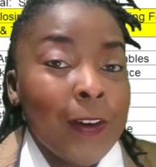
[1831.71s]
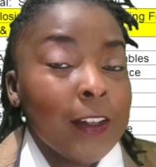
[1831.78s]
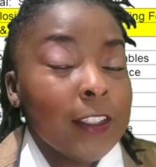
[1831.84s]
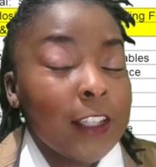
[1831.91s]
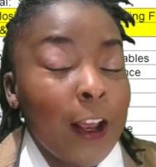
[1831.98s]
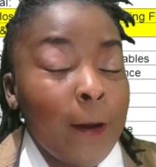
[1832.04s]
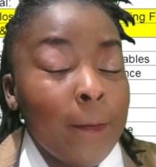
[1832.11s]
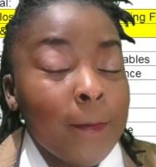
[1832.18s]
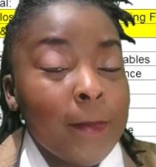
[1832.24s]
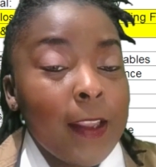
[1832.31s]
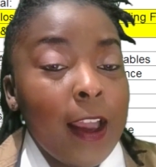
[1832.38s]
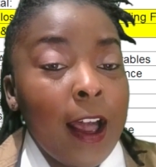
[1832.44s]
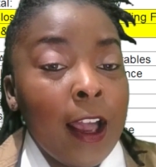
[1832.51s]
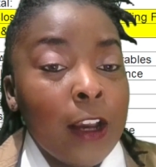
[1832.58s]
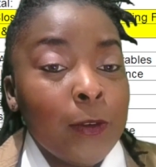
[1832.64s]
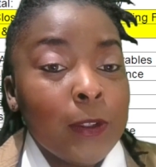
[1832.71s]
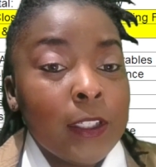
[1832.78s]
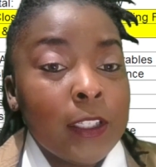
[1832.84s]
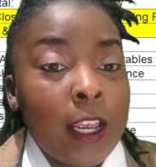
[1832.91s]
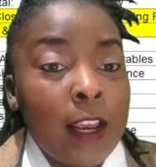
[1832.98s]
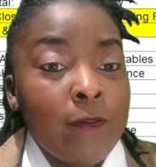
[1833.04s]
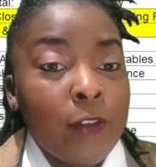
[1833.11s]
So I would
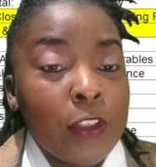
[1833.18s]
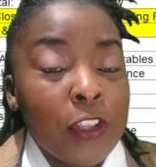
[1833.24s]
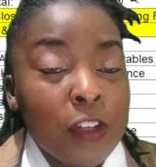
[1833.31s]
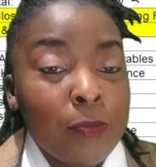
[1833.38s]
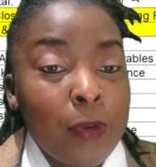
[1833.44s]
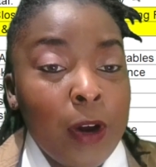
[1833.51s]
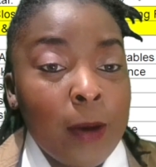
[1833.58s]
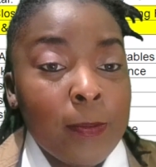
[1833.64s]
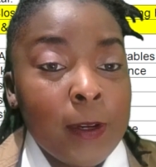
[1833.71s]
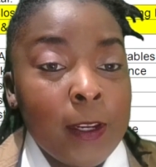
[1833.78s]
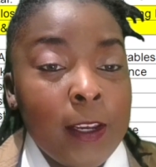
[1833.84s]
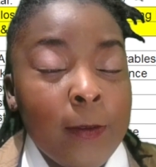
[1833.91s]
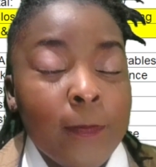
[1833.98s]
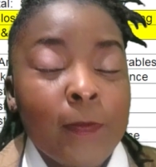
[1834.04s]
say for this property,